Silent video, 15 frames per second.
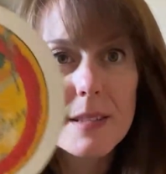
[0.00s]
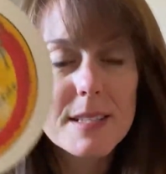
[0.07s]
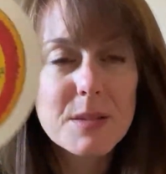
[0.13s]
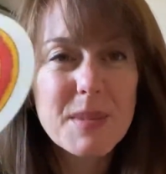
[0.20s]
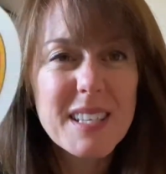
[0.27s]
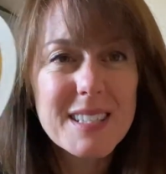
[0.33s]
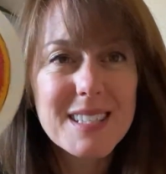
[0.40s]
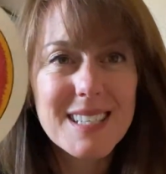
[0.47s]
This
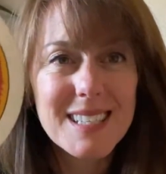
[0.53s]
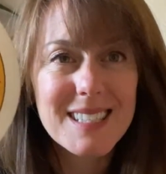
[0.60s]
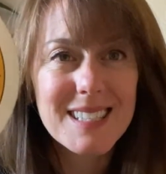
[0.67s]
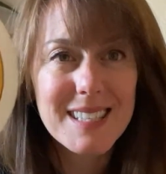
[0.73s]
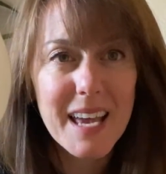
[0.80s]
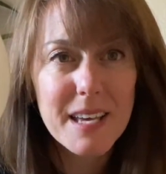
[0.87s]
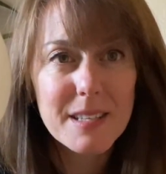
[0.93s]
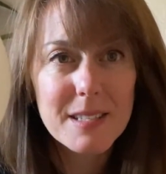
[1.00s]
means
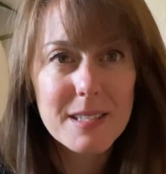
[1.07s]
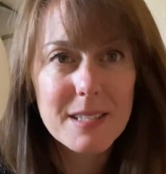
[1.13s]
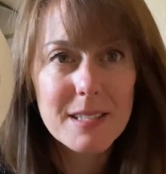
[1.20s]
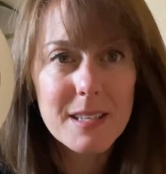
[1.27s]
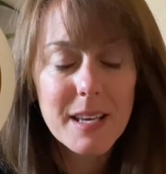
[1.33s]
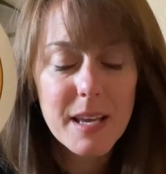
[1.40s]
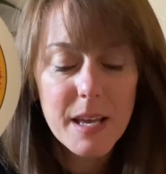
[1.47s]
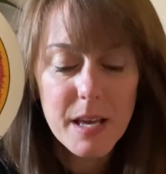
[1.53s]
success.
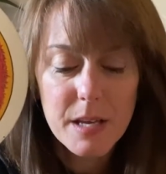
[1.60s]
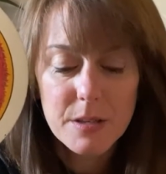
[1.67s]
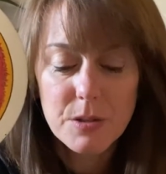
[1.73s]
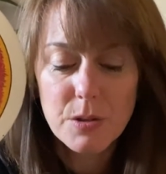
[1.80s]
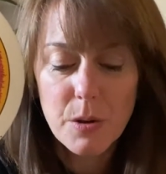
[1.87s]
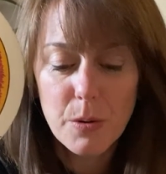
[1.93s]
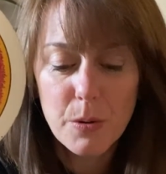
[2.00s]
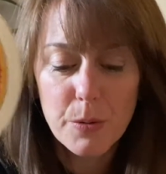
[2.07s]

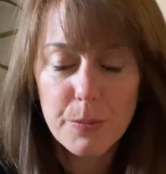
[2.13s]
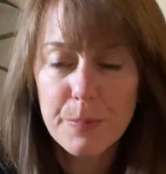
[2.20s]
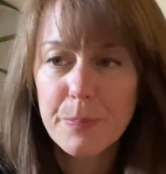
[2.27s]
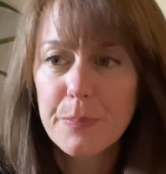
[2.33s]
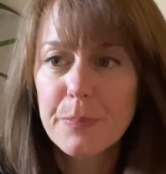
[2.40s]
So